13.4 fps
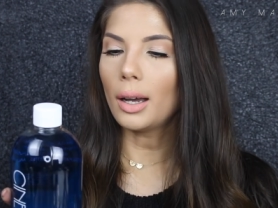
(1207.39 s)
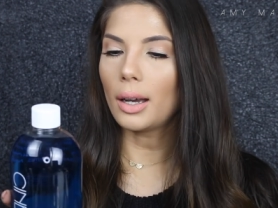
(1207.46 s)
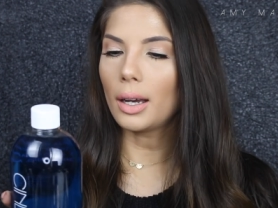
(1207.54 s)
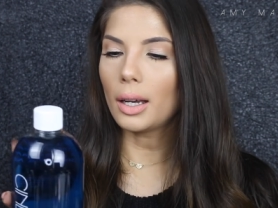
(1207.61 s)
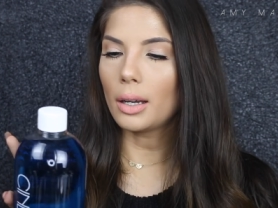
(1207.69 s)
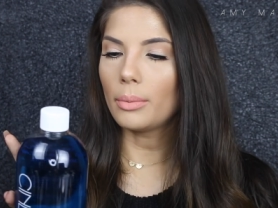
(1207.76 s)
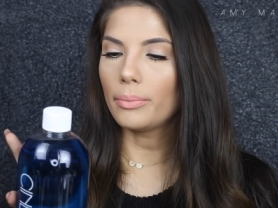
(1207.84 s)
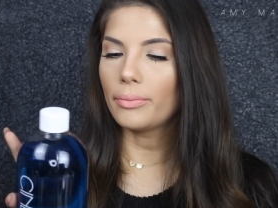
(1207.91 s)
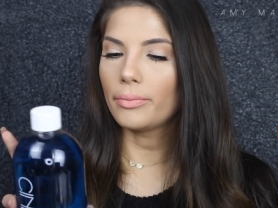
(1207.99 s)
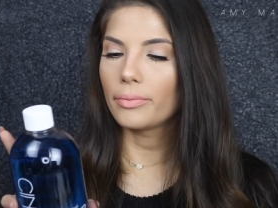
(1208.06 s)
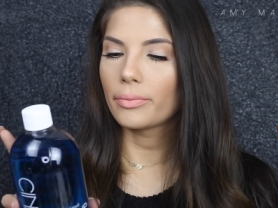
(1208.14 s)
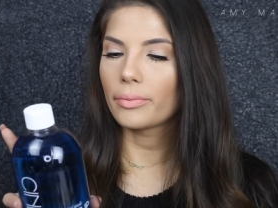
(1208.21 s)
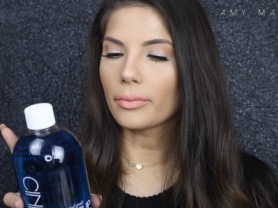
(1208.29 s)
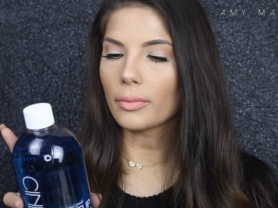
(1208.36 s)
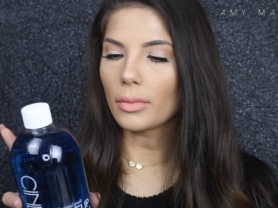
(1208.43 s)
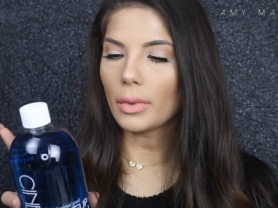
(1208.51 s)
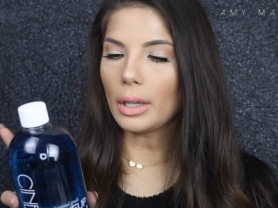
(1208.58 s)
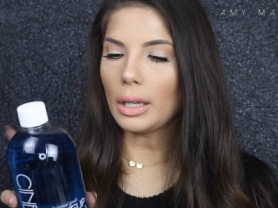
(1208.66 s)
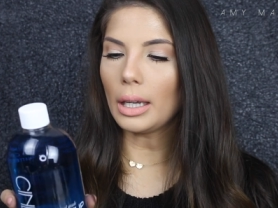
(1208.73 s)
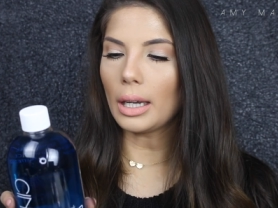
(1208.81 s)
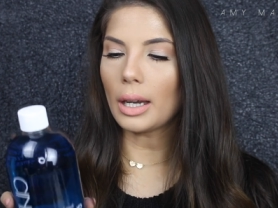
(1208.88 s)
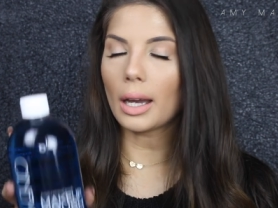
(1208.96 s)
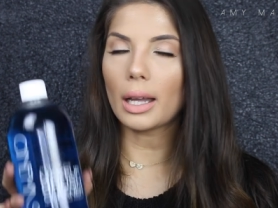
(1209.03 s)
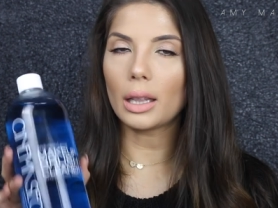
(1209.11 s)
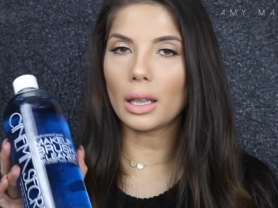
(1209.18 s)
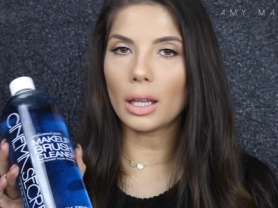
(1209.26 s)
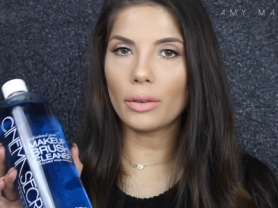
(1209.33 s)
Yeah,
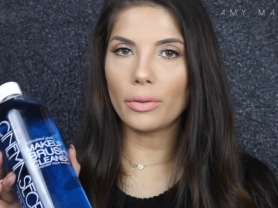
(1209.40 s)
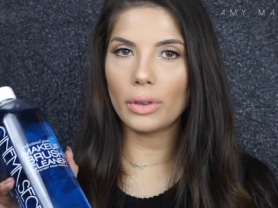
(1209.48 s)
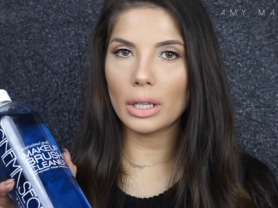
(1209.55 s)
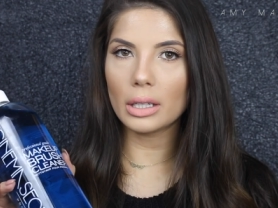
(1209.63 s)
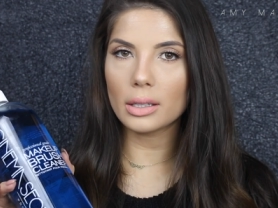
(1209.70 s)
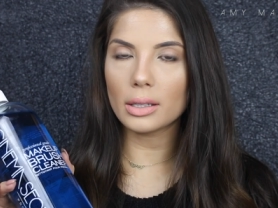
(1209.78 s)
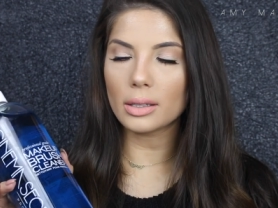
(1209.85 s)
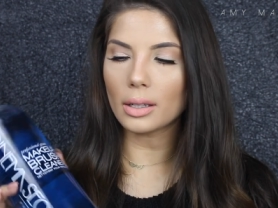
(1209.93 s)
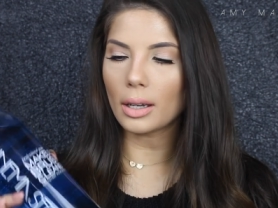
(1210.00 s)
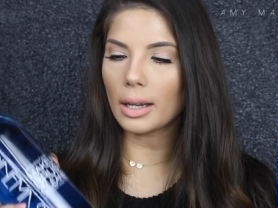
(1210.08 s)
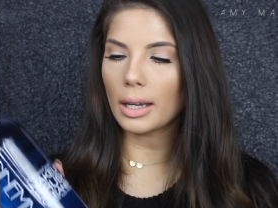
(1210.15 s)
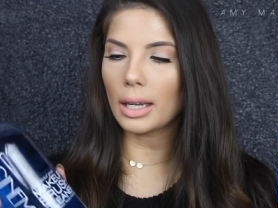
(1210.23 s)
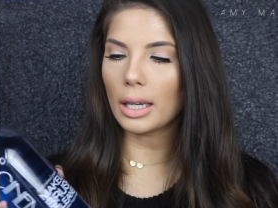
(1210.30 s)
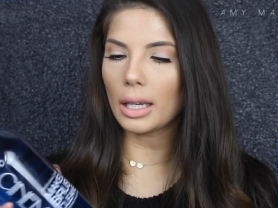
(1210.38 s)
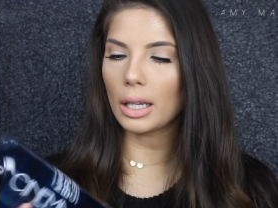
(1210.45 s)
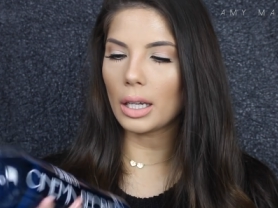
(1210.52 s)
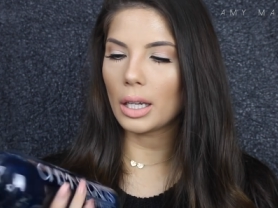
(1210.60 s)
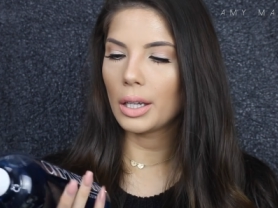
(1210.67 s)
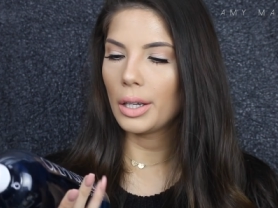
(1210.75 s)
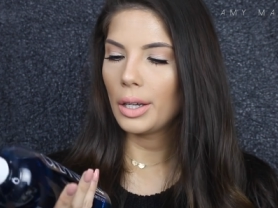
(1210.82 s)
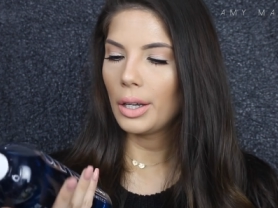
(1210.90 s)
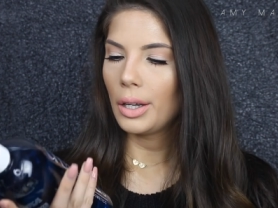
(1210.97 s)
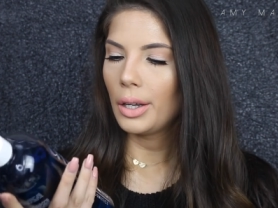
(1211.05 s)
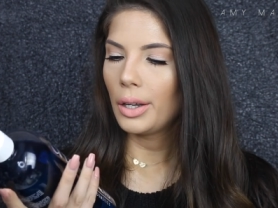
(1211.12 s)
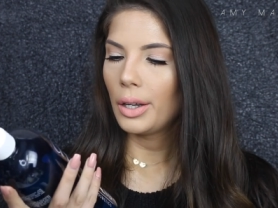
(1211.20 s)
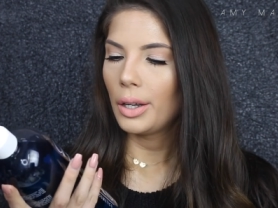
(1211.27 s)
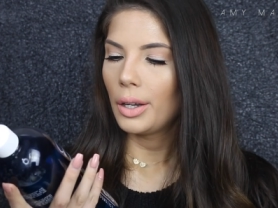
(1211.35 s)
I love this. I
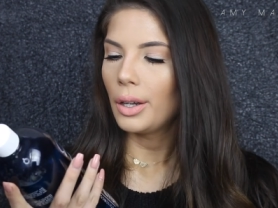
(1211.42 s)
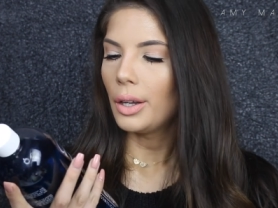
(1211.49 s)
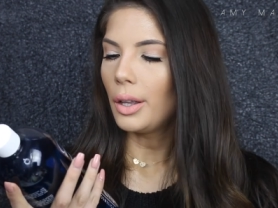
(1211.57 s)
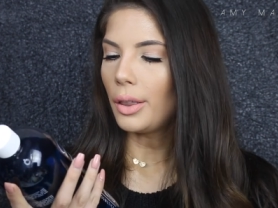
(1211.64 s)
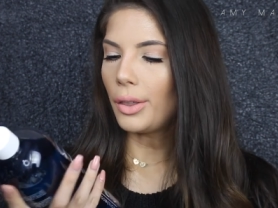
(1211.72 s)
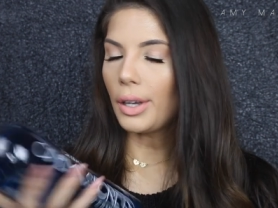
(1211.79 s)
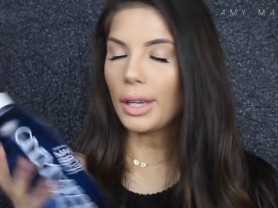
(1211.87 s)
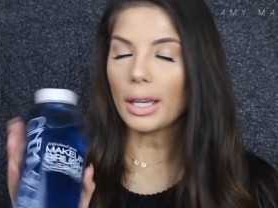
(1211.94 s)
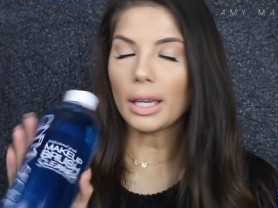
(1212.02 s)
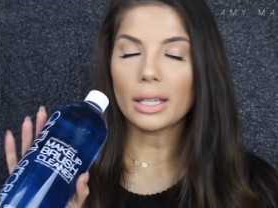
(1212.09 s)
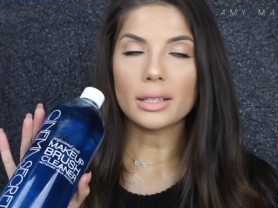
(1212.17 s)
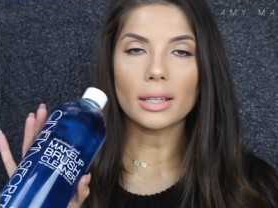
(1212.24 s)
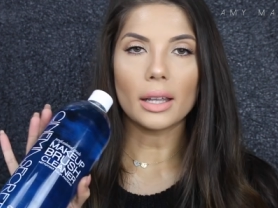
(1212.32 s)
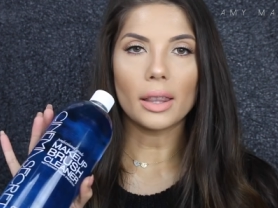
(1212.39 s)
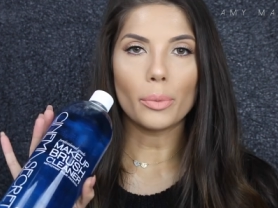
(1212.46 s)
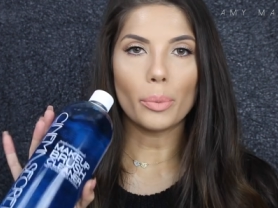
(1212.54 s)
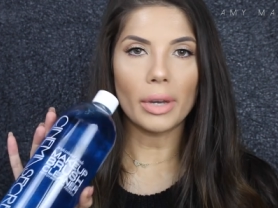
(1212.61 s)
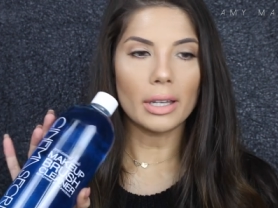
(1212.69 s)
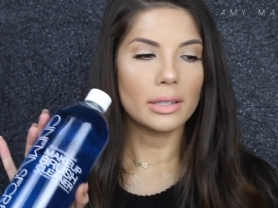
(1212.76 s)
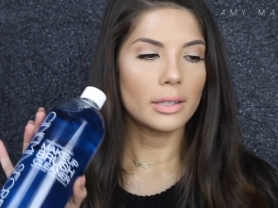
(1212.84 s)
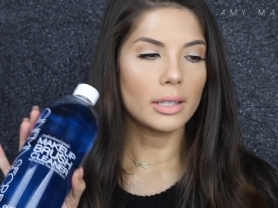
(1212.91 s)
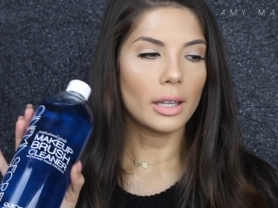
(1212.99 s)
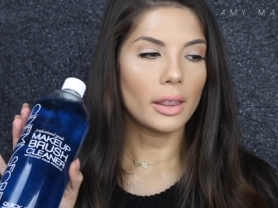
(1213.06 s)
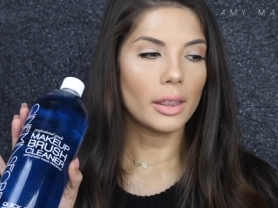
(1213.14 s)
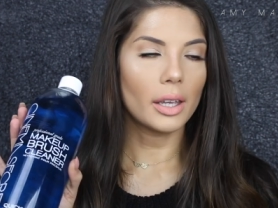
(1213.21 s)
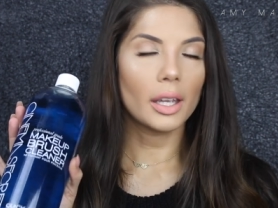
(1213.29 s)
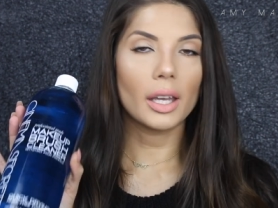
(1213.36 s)
think it's the best
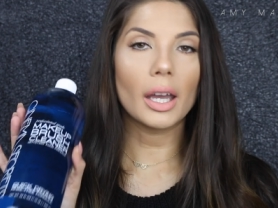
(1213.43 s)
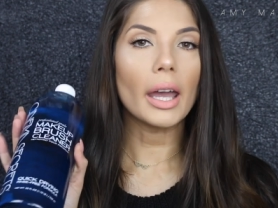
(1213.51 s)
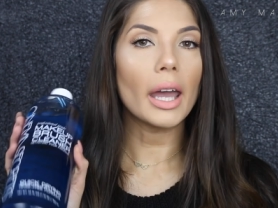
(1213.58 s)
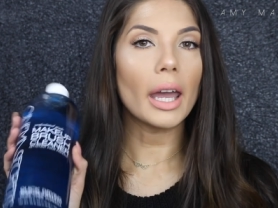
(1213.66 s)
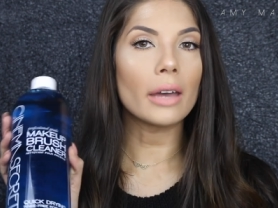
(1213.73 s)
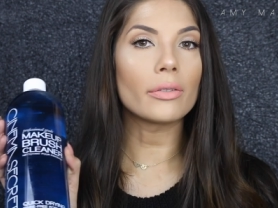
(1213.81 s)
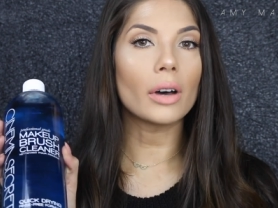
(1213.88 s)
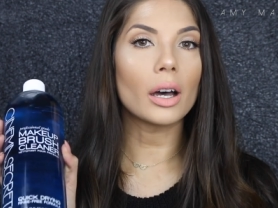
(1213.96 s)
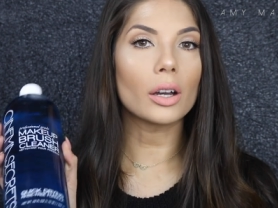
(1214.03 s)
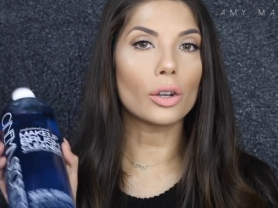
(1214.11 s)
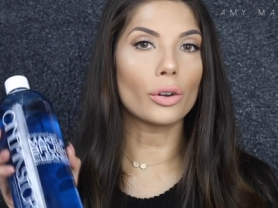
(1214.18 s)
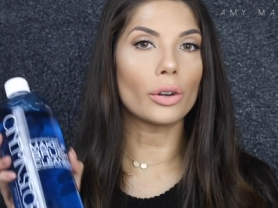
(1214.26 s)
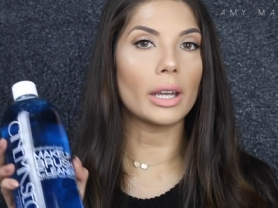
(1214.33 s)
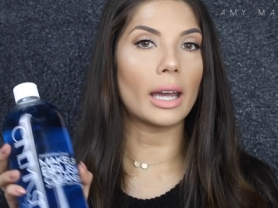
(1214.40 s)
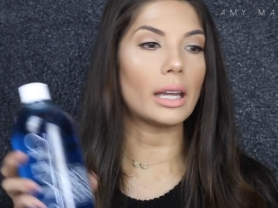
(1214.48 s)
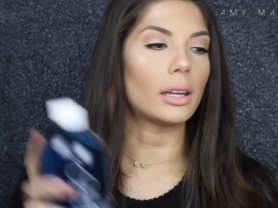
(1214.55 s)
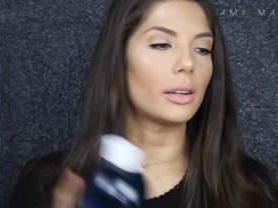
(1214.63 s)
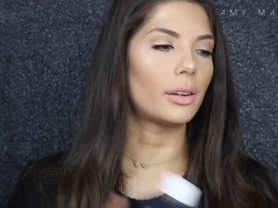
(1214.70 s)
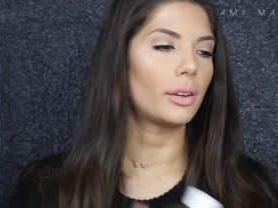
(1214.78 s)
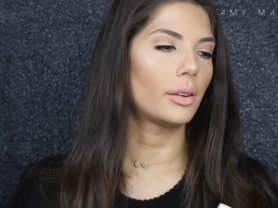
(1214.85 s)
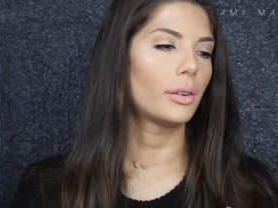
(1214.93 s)
thing ever created.